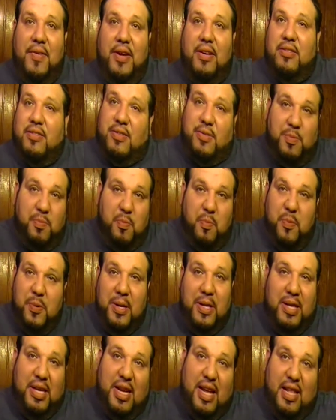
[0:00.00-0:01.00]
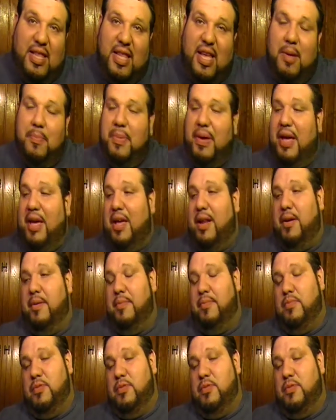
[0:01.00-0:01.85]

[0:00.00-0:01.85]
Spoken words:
years. Really not that bad.